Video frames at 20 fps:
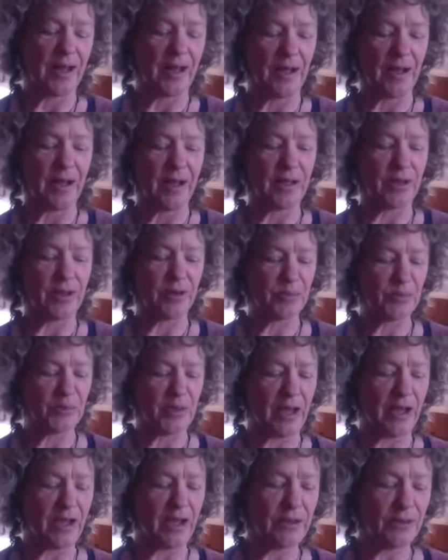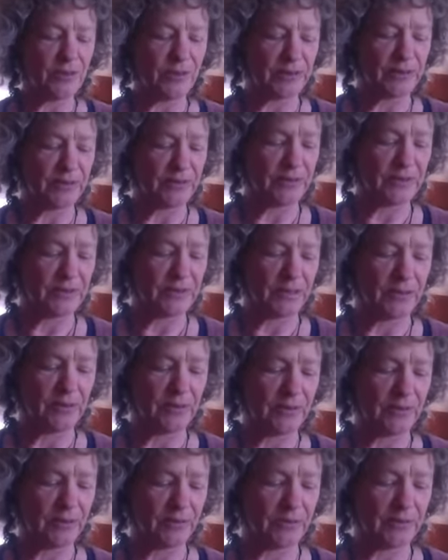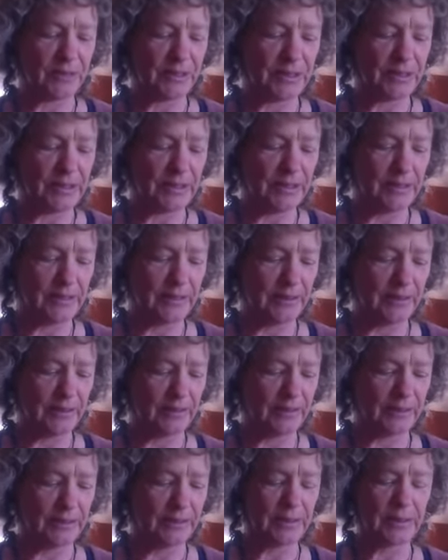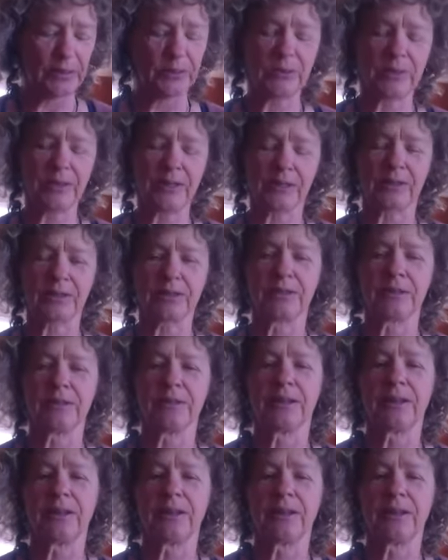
I always feel like you don't really need any introduction.